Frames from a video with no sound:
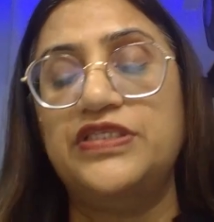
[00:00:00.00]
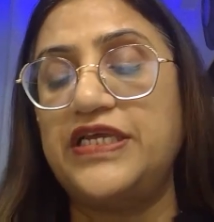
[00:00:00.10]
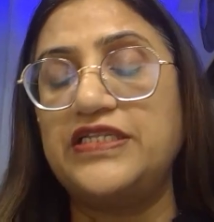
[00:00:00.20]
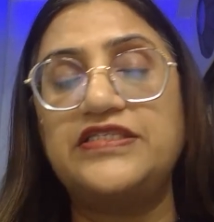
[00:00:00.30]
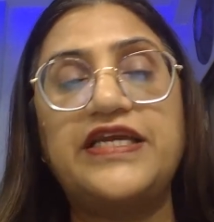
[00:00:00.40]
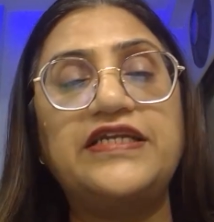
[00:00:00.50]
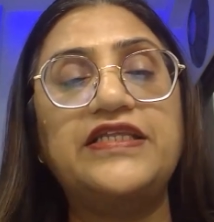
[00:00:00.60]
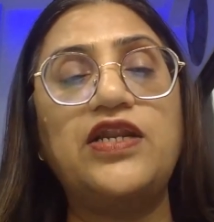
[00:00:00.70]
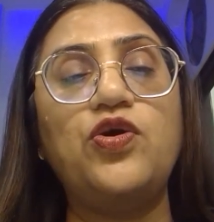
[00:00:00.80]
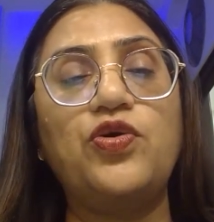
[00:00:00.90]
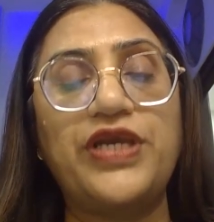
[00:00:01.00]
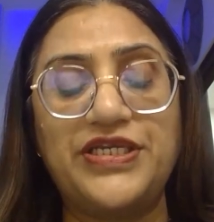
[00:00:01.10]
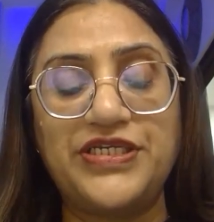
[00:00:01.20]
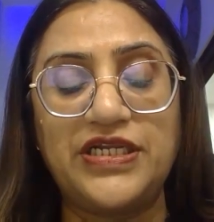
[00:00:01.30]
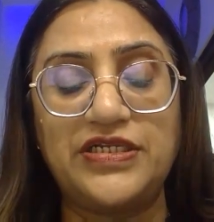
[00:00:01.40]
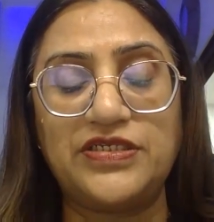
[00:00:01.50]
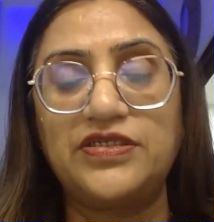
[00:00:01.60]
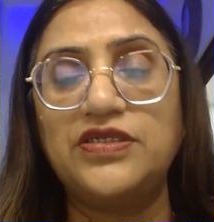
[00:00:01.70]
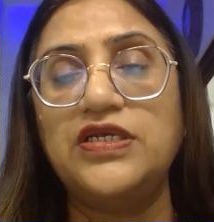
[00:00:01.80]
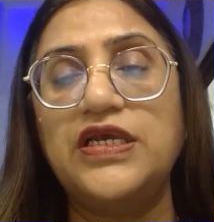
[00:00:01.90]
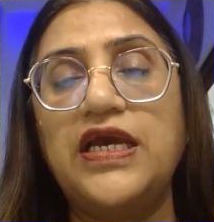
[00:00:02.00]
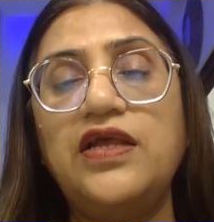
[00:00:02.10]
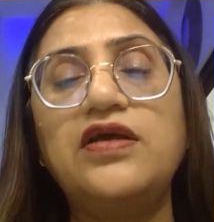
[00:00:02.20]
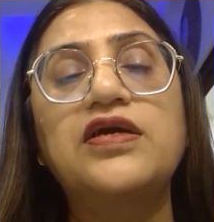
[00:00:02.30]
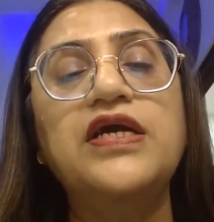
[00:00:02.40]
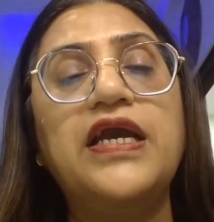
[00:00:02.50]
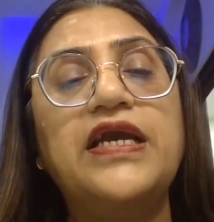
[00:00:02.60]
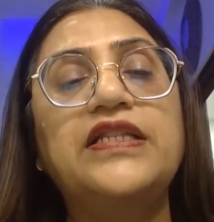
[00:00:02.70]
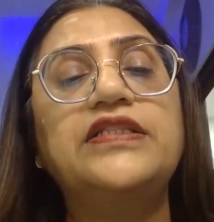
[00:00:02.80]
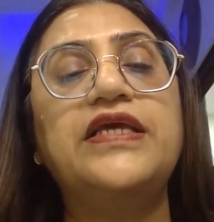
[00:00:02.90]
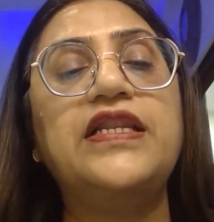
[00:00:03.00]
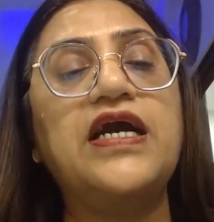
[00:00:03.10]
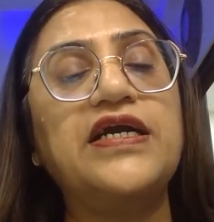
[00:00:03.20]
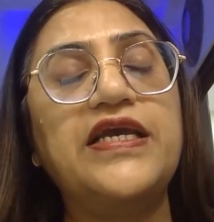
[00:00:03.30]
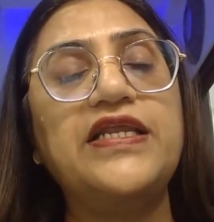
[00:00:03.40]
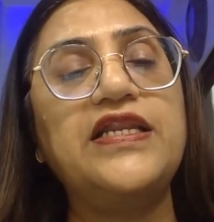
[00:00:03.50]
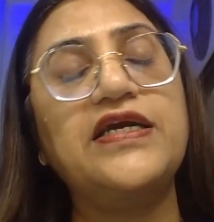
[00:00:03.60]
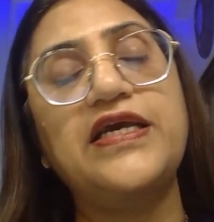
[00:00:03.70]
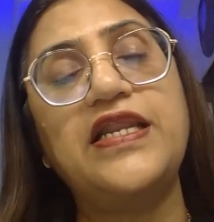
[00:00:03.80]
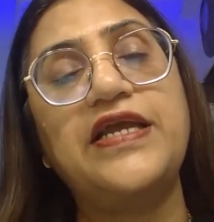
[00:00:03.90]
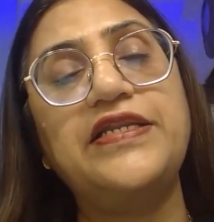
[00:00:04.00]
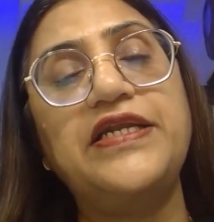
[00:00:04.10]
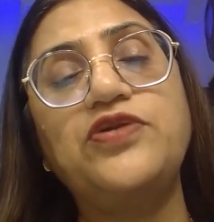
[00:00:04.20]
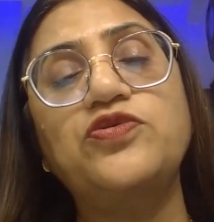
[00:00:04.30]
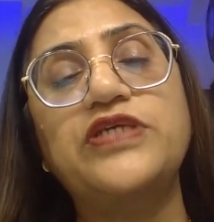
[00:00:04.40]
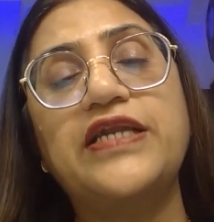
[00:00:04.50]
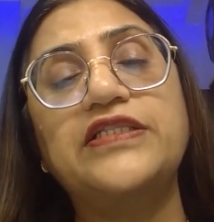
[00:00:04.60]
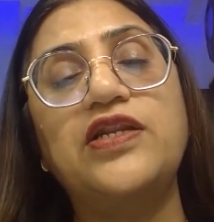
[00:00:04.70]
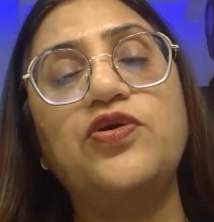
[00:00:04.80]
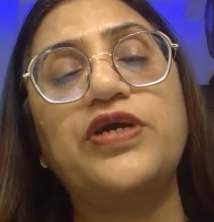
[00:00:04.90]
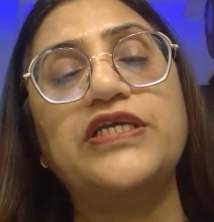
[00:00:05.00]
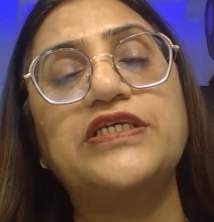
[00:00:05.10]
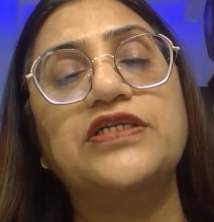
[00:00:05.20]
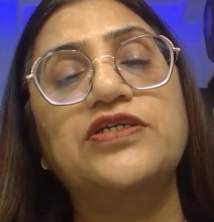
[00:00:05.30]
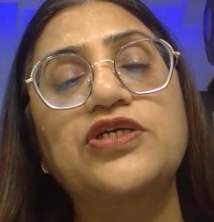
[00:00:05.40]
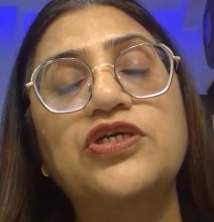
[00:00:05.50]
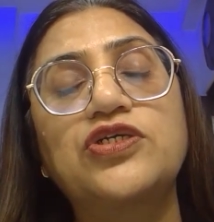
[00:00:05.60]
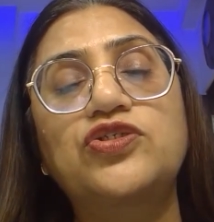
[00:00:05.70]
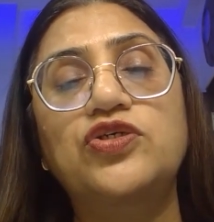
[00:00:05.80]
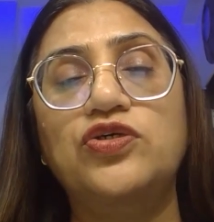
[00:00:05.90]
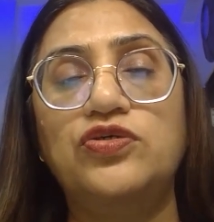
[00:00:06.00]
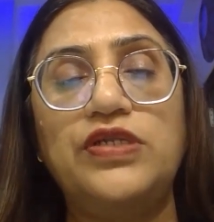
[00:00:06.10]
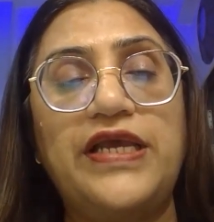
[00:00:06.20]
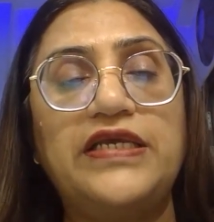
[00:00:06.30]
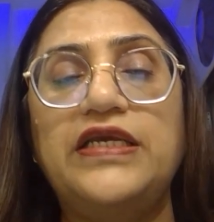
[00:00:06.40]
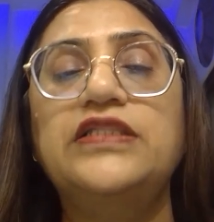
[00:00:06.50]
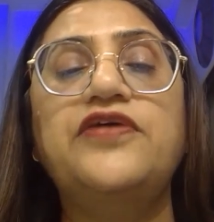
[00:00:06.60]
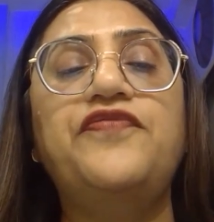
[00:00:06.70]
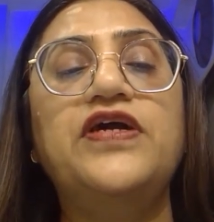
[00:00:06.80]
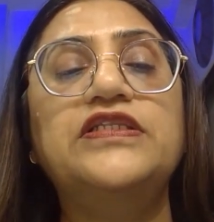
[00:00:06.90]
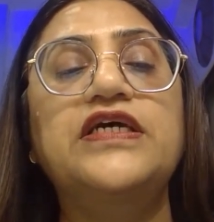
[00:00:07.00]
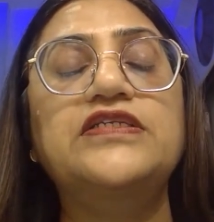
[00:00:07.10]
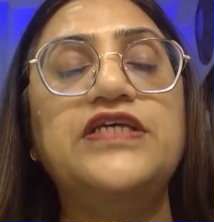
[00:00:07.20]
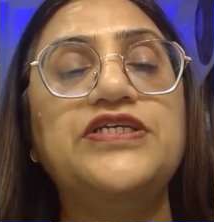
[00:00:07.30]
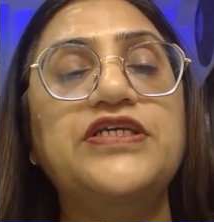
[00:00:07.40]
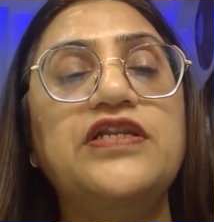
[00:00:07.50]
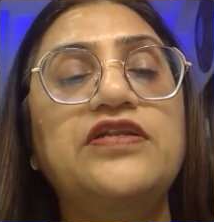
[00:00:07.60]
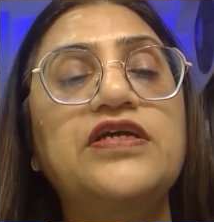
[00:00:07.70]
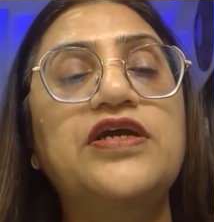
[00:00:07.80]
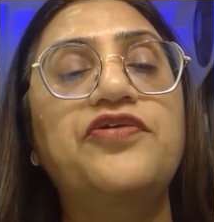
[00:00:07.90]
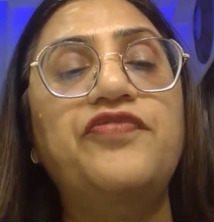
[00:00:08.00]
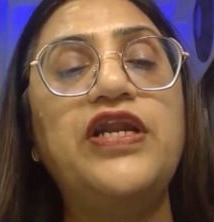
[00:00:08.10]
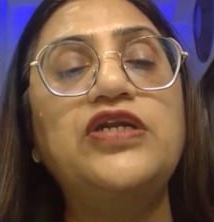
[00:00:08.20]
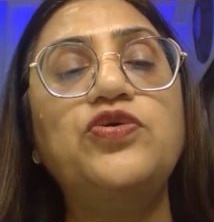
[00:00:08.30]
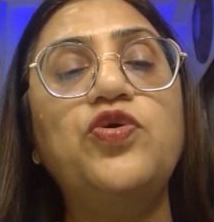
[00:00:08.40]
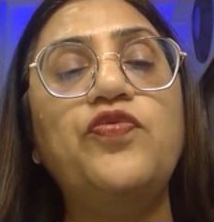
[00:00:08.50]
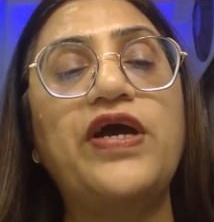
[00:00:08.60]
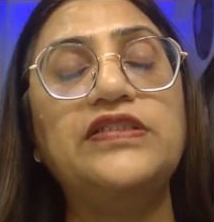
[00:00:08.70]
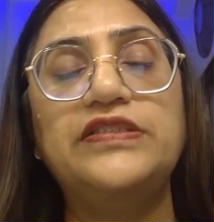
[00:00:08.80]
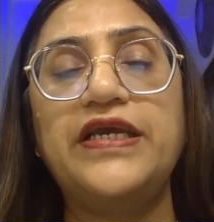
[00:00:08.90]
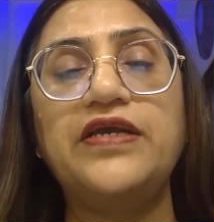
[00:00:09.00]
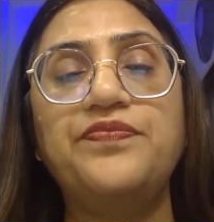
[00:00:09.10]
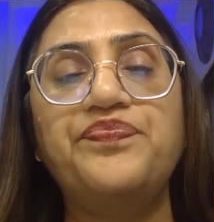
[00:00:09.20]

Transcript: then set the location. Huh? And then again and again I need to set the location. So like in the further session, we'll do one thing.